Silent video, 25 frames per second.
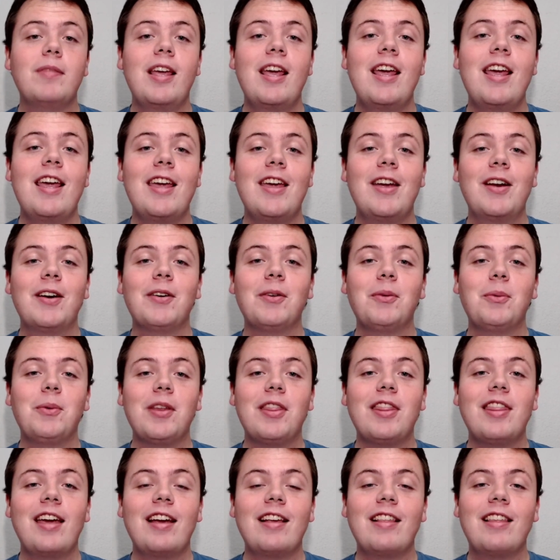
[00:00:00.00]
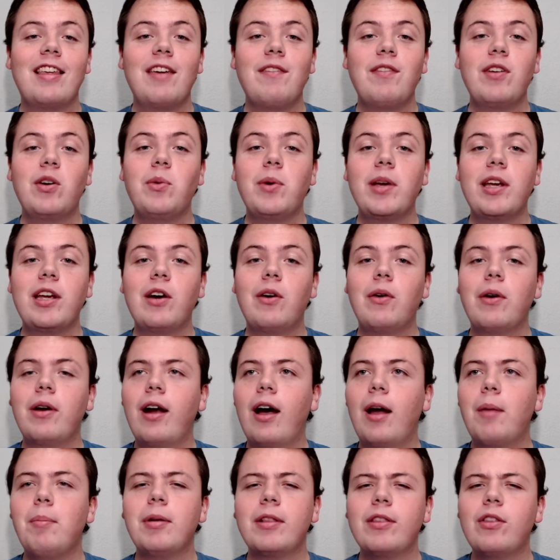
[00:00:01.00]
here with Thanksgiving week
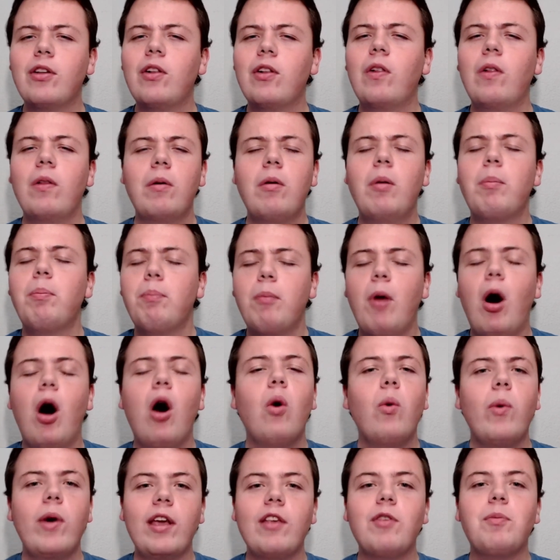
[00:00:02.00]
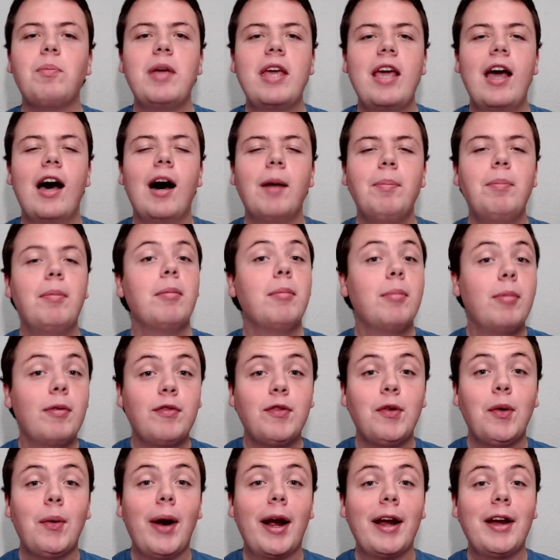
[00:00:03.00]
going on, but they'll always be up
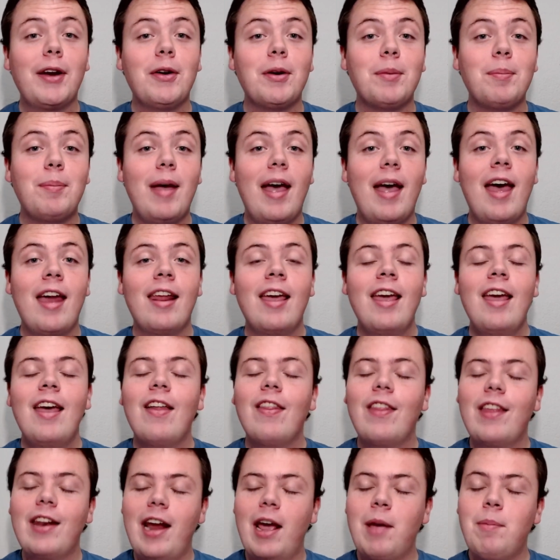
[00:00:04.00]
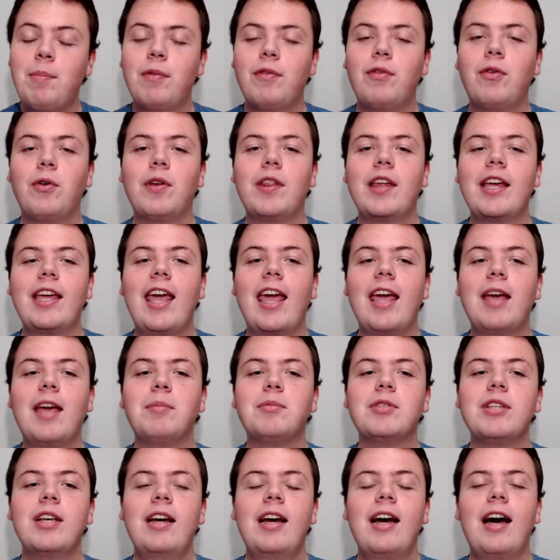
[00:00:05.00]
before I go to bed the night before the
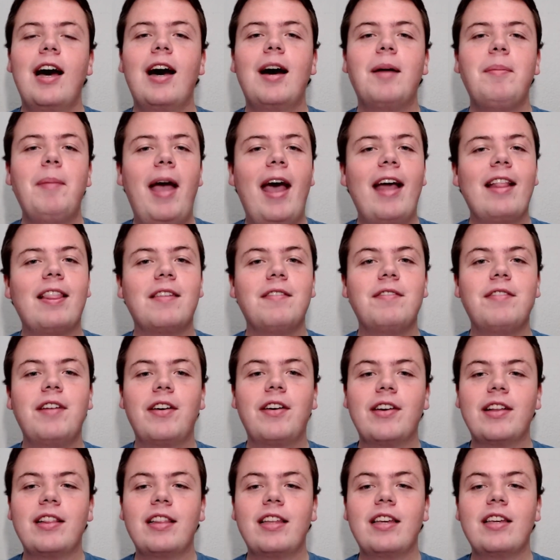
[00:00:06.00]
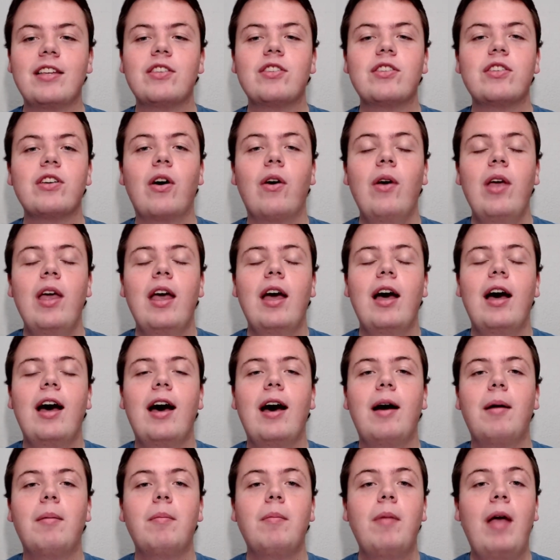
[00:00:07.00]
games, at the very least. So
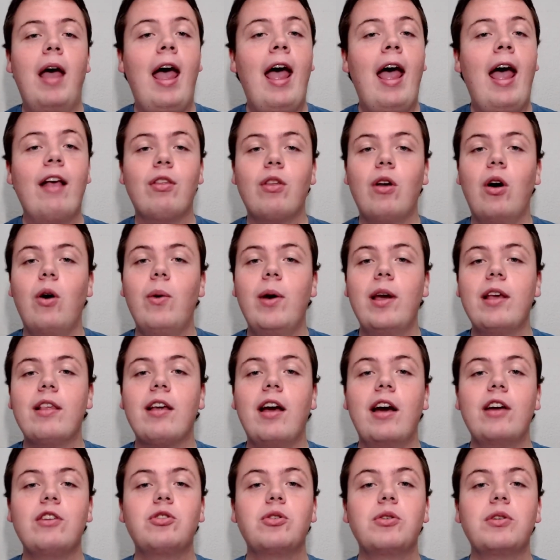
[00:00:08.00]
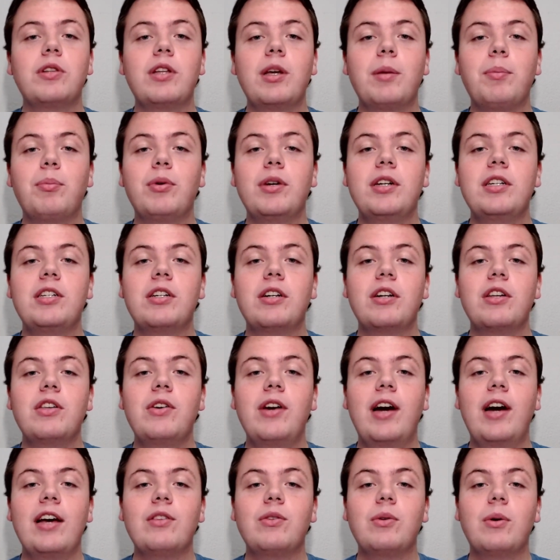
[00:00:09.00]
as always, I truly appreciate all
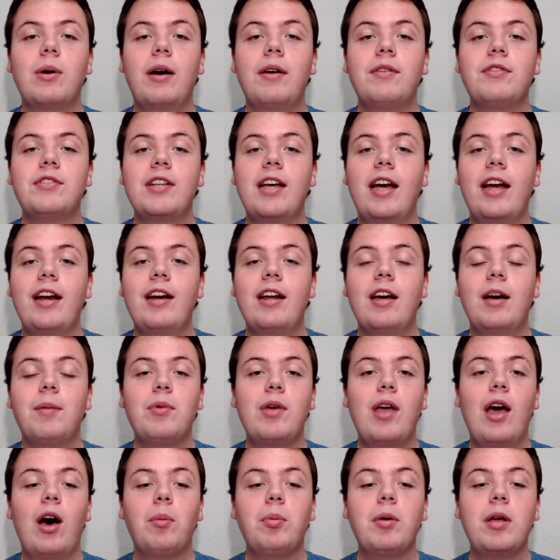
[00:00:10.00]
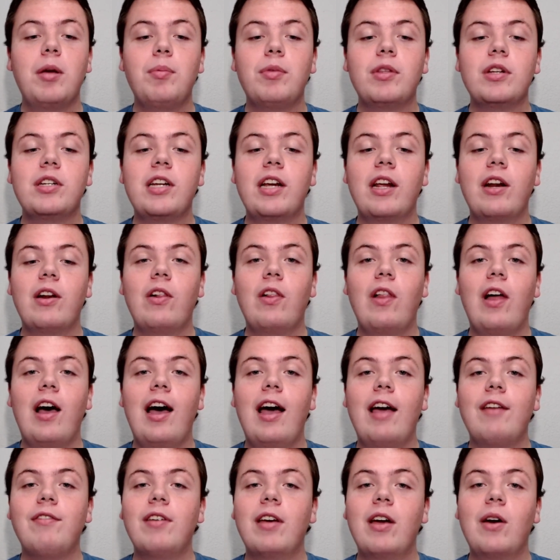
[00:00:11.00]
you guys who have signed up. You help keep the channel
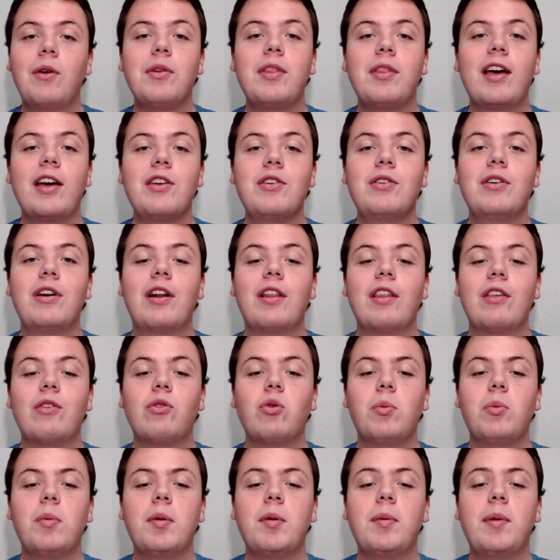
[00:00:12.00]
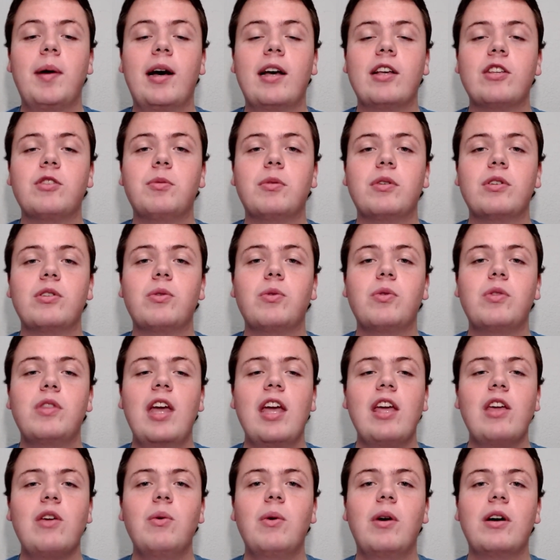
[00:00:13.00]
alive. Without you, none of this would be possible. So
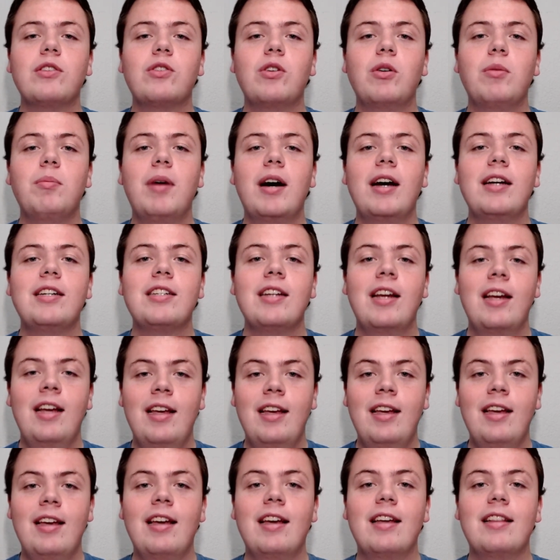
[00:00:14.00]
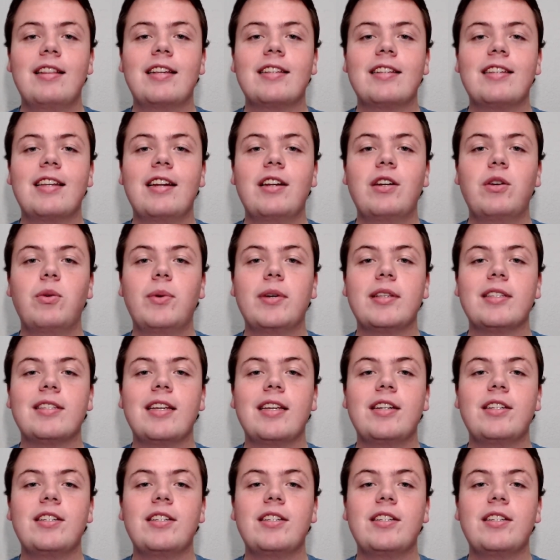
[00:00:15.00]
thank you all so much, and let's get into Wednesday's